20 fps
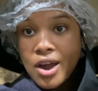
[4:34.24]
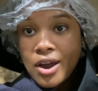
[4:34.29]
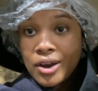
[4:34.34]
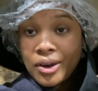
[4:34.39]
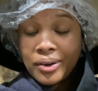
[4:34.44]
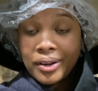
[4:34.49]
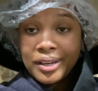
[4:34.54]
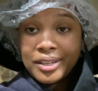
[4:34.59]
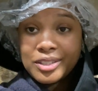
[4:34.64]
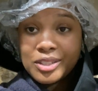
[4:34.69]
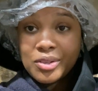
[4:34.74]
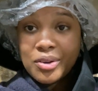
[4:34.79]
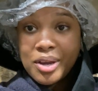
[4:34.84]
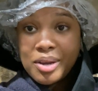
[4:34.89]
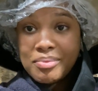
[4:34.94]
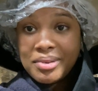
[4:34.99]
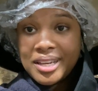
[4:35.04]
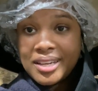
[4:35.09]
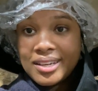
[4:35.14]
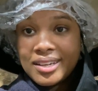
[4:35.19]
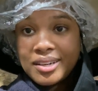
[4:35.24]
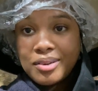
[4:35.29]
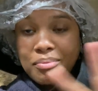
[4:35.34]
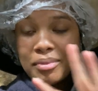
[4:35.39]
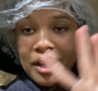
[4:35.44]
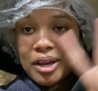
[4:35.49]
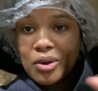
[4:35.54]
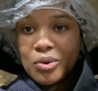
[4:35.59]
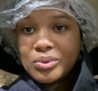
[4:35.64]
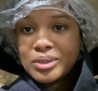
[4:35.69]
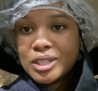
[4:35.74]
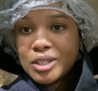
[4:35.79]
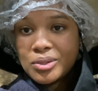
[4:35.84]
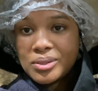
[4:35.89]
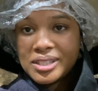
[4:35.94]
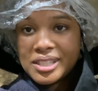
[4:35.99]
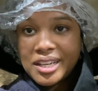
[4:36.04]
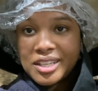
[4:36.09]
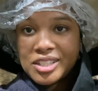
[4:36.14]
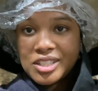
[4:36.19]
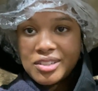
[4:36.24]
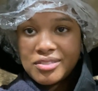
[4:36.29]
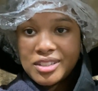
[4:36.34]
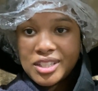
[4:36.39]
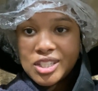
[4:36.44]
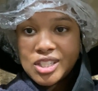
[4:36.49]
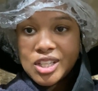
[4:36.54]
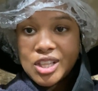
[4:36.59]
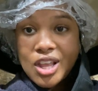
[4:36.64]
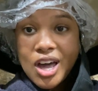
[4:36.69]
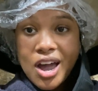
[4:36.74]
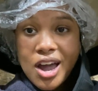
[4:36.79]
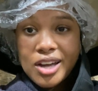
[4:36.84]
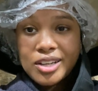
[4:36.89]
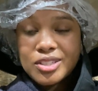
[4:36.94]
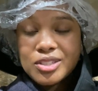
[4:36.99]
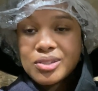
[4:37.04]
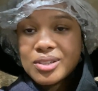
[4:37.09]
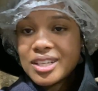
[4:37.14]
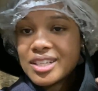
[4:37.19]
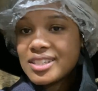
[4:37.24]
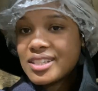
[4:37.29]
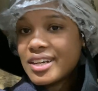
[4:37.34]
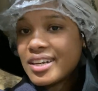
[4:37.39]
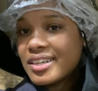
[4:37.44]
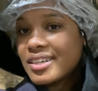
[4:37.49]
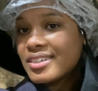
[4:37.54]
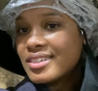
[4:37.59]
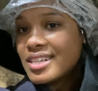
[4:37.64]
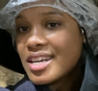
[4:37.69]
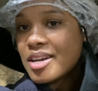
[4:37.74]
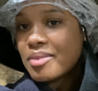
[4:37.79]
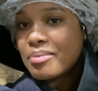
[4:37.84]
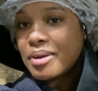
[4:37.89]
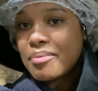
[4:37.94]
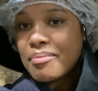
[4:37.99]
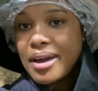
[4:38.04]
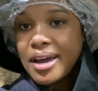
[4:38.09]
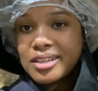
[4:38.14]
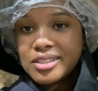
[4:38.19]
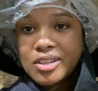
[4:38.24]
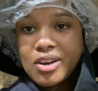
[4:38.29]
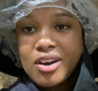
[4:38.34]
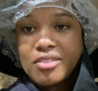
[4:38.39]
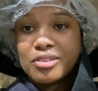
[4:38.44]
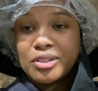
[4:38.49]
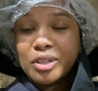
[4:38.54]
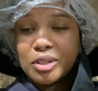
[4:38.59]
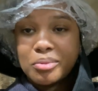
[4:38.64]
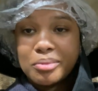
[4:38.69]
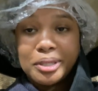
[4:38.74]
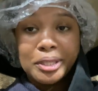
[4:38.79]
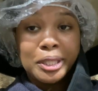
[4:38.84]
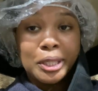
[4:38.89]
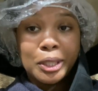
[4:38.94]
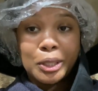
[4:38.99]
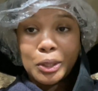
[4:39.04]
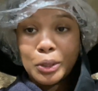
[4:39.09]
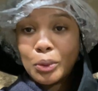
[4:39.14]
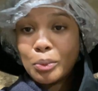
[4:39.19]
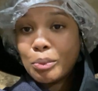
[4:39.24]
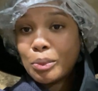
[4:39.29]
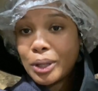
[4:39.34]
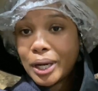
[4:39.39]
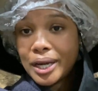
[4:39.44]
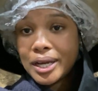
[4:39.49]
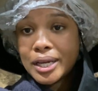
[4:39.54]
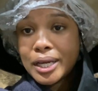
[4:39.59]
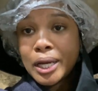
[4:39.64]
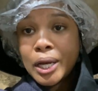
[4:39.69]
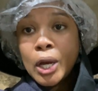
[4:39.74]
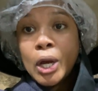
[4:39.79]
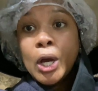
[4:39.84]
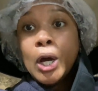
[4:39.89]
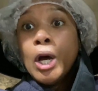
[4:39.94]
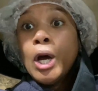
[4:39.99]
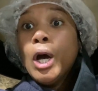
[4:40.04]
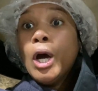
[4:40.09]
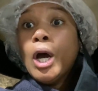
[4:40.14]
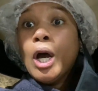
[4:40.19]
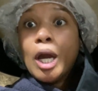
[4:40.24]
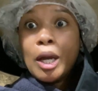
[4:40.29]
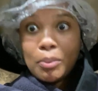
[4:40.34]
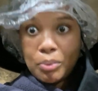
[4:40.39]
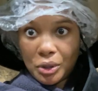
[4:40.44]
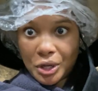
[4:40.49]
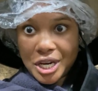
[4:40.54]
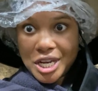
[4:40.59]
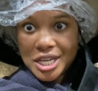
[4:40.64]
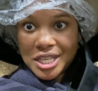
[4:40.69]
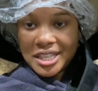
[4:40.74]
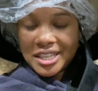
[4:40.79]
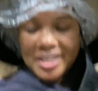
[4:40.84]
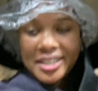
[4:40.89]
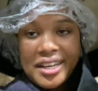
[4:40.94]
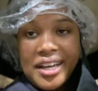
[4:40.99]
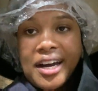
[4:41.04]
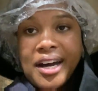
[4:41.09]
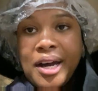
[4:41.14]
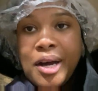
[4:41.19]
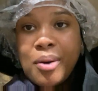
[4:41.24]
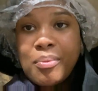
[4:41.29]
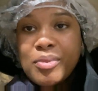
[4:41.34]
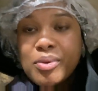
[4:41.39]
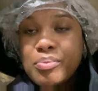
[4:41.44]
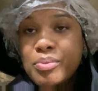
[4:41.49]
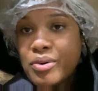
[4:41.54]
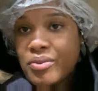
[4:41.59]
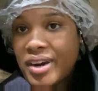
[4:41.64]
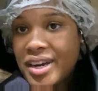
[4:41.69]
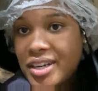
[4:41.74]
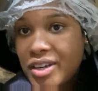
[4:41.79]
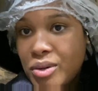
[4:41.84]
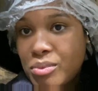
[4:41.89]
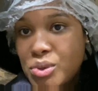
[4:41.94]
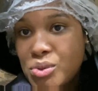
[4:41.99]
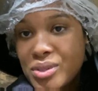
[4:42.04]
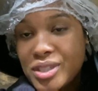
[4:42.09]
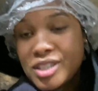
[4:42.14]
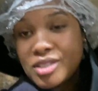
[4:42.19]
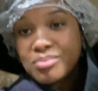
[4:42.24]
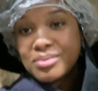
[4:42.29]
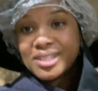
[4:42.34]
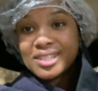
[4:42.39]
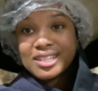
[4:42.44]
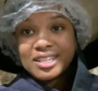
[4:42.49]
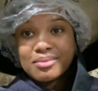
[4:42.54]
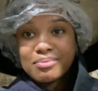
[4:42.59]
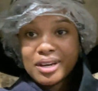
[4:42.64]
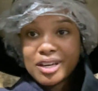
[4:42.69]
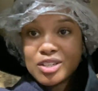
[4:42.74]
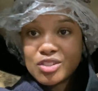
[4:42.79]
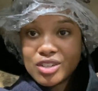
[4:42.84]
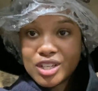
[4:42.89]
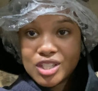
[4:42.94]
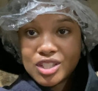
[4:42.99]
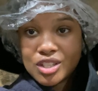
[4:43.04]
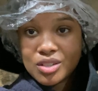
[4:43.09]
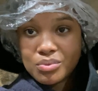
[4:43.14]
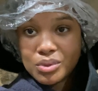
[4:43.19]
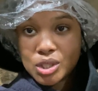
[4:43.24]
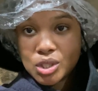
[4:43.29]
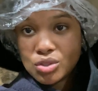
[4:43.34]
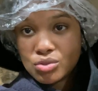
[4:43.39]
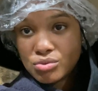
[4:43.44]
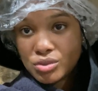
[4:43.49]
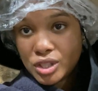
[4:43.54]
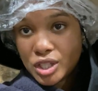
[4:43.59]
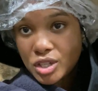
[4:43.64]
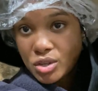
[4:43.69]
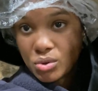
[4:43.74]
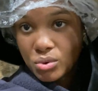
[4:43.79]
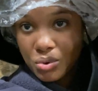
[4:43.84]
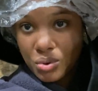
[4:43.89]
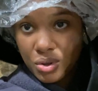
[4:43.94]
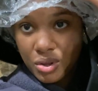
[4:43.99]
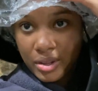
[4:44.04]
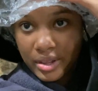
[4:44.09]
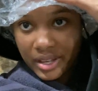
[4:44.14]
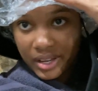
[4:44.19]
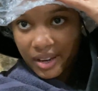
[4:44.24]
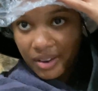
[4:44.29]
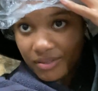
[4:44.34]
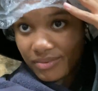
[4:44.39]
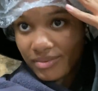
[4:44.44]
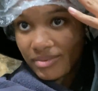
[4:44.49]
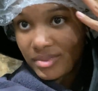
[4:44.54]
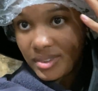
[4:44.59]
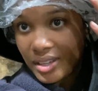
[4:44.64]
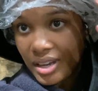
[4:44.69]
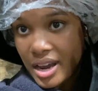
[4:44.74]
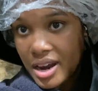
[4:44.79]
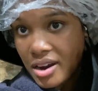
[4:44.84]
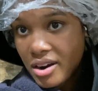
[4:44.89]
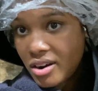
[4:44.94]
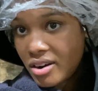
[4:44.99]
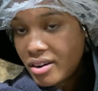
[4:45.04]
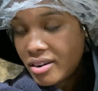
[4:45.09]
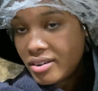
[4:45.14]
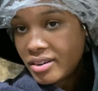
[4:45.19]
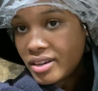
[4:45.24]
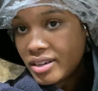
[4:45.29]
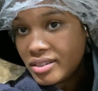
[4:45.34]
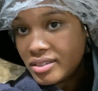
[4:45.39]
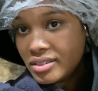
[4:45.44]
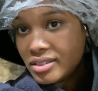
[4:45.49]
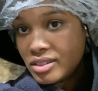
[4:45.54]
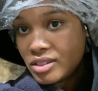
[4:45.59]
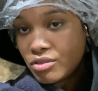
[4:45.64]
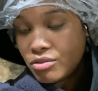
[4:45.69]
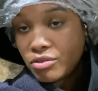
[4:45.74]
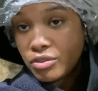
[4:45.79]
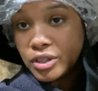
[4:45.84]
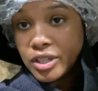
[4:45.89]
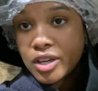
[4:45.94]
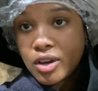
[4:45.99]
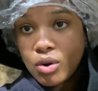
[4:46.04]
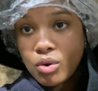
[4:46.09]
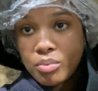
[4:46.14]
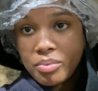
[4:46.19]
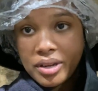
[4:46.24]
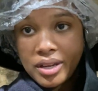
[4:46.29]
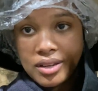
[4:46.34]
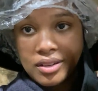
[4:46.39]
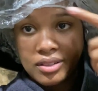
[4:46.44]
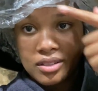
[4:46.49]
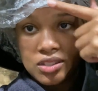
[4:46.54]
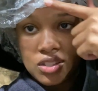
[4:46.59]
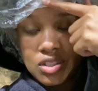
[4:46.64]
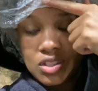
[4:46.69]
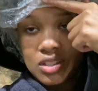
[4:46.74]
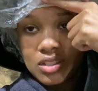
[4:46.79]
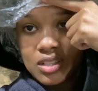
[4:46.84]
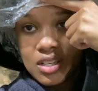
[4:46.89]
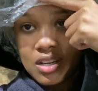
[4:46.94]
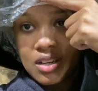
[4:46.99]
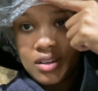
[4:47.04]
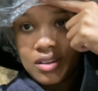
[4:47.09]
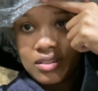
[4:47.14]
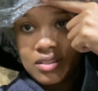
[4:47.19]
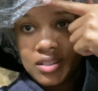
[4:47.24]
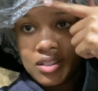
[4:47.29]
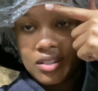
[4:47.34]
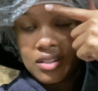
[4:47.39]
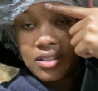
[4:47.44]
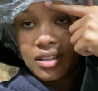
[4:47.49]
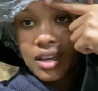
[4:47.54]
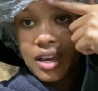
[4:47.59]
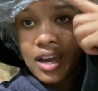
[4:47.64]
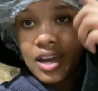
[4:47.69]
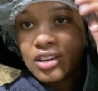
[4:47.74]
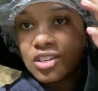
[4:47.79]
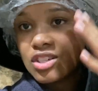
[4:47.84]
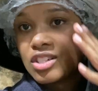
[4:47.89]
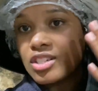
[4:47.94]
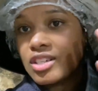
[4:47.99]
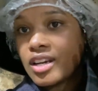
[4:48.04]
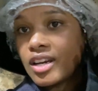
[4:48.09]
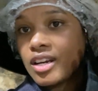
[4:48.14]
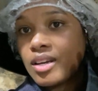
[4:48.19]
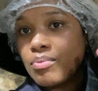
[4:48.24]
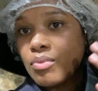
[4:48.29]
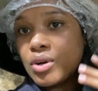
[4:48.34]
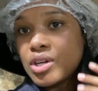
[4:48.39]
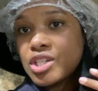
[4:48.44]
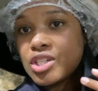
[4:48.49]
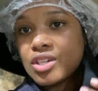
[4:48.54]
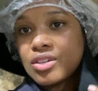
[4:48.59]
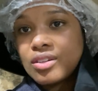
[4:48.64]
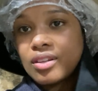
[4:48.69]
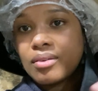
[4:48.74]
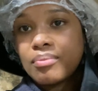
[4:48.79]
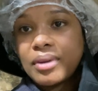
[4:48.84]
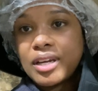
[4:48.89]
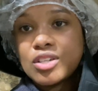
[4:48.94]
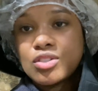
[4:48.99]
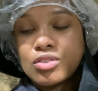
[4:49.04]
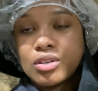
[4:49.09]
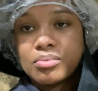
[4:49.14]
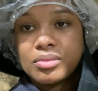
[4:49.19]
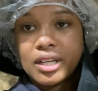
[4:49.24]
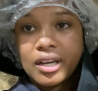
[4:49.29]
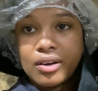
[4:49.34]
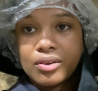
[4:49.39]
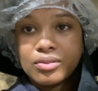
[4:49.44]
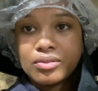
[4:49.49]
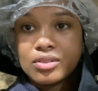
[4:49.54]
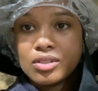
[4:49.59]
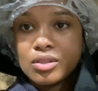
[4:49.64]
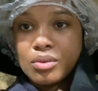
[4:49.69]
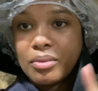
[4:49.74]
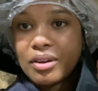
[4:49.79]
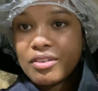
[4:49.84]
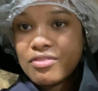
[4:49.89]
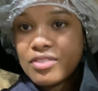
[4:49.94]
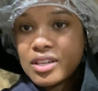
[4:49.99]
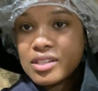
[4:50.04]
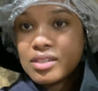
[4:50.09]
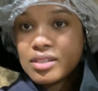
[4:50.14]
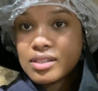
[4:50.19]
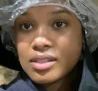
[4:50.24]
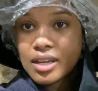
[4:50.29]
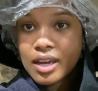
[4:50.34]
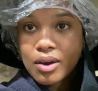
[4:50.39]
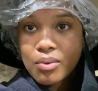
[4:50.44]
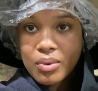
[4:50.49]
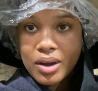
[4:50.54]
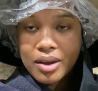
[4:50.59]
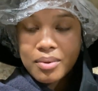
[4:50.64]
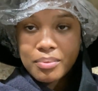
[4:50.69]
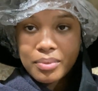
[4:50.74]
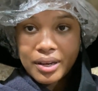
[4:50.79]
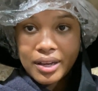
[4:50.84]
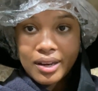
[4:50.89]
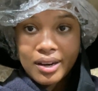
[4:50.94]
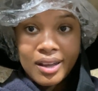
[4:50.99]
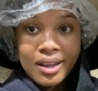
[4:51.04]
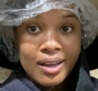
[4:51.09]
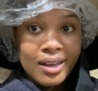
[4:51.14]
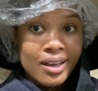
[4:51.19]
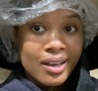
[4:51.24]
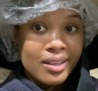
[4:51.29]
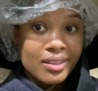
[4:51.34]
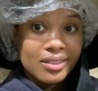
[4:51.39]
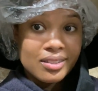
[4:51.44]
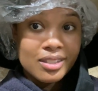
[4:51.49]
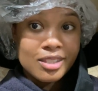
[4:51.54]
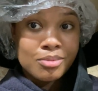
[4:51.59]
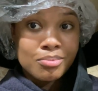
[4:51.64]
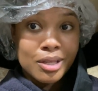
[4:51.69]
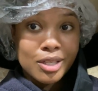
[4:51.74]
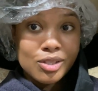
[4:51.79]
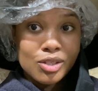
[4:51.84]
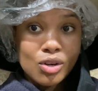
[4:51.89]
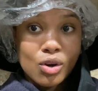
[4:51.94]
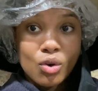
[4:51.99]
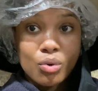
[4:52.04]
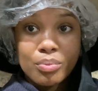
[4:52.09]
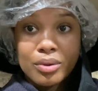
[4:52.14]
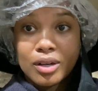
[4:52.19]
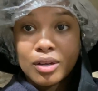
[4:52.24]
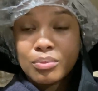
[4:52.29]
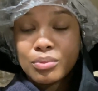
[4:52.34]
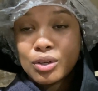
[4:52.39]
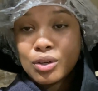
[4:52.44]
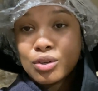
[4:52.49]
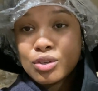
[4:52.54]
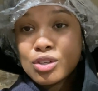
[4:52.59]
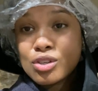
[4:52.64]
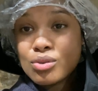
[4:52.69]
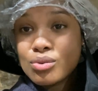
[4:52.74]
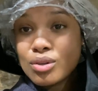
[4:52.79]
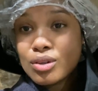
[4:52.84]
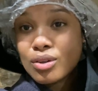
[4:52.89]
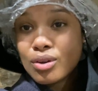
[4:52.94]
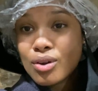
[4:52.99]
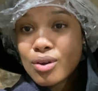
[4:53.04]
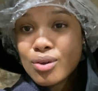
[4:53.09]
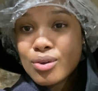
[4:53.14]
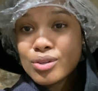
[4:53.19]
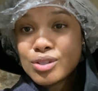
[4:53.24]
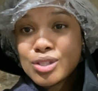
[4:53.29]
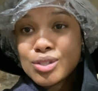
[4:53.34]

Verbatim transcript: Okay, so I'm in my own little section of the salon. So they said I could take my mask off a little bit and get a little break and breathe. But right now I'm doing some steam hydration, which is really cool. The hair is fully open. This is just here to catch any moisture that might drip down so my face doesn't get wet. But this is meant to open up your cuticles.